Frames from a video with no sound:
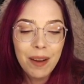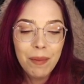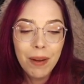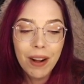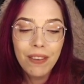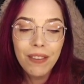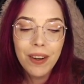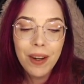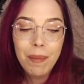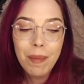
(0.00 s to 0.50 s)
not a
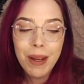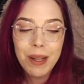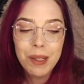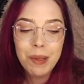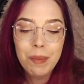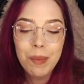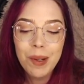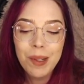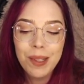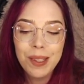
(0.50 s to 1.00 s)
very
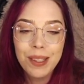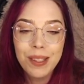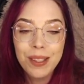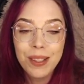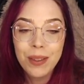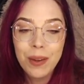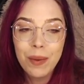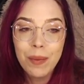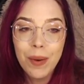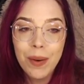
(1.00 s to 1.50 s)
patient person,
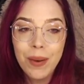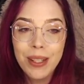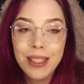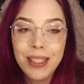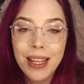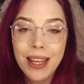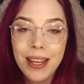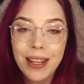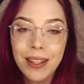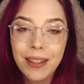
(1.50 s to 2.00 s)
so I'm always
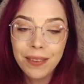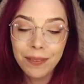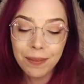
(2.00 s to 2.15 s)
like